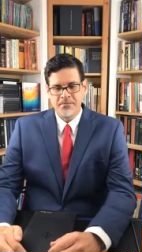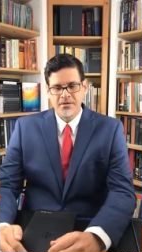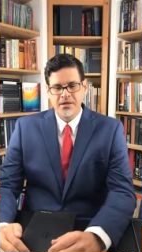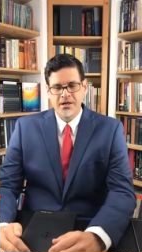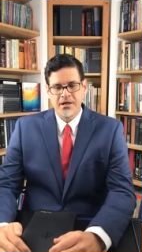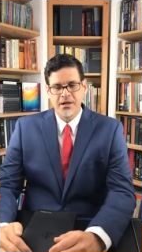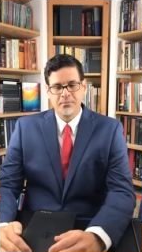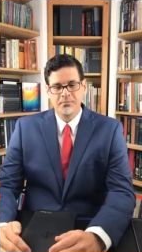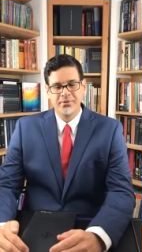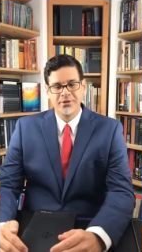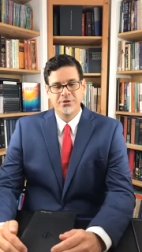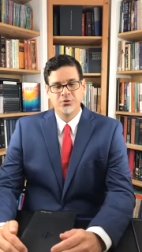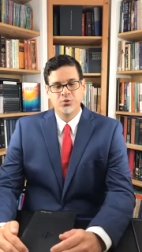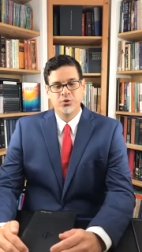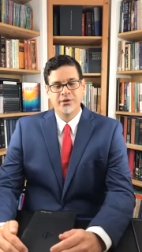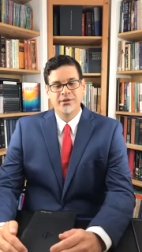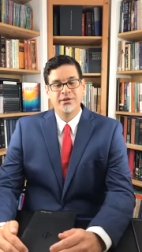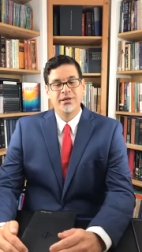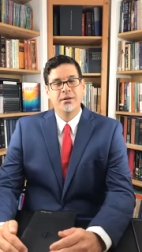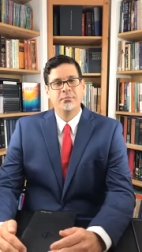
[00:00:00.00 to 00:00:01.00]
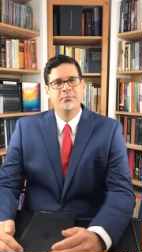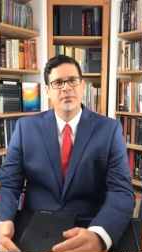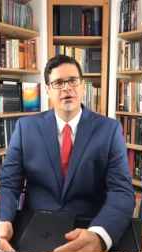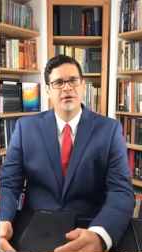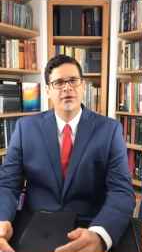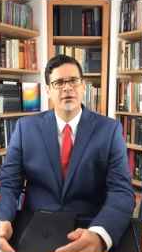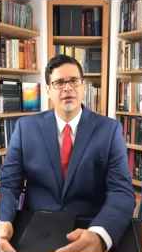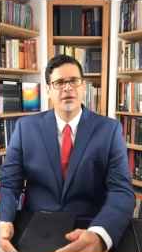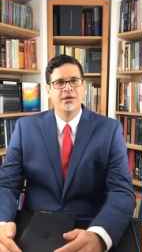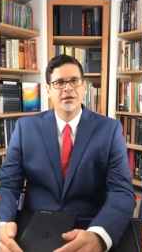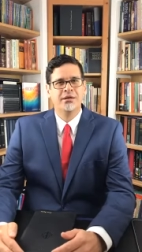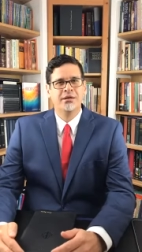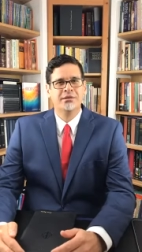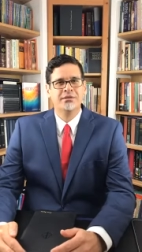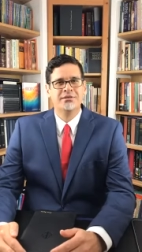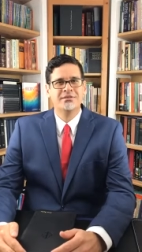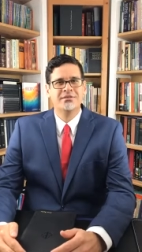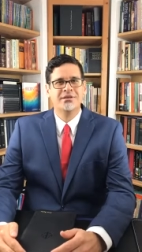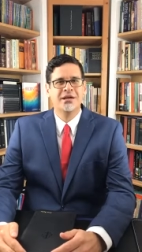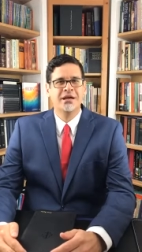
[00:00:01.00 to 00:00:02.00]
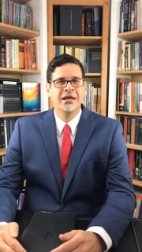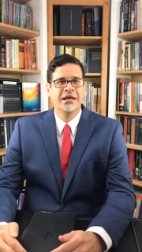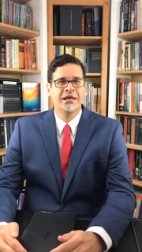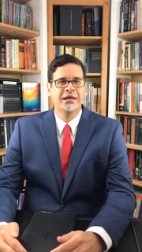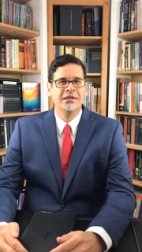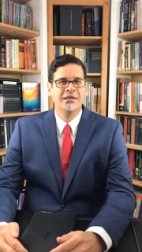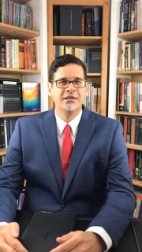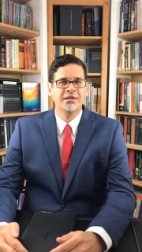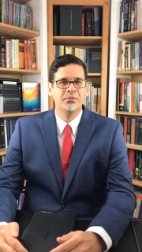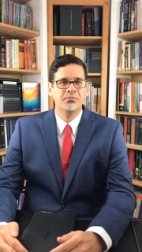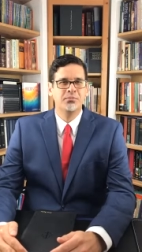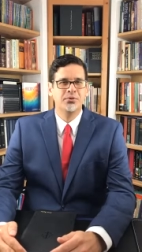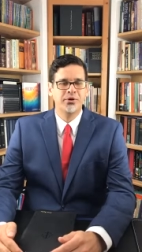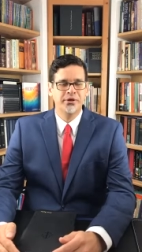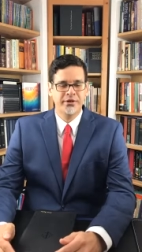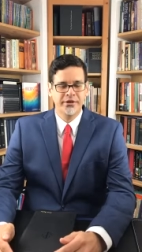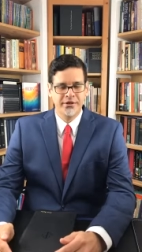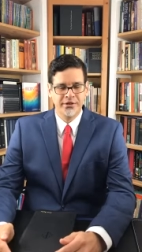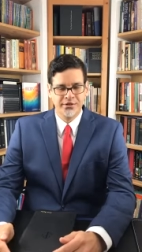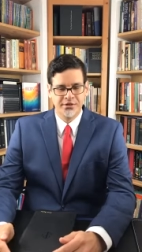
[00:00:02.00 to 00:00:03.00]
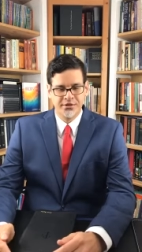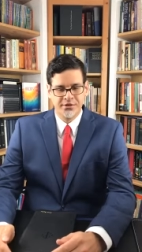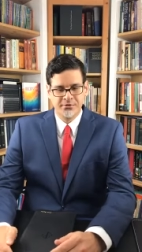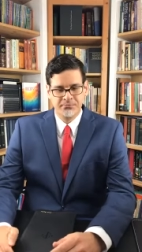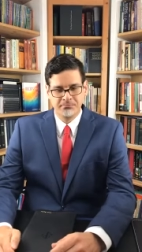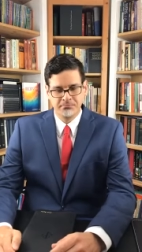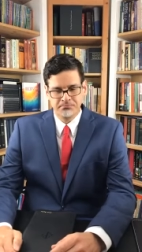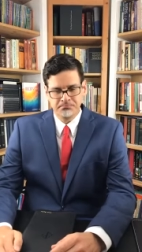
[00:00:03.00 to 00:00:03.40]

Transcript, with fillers: uh, between the Americans and the British.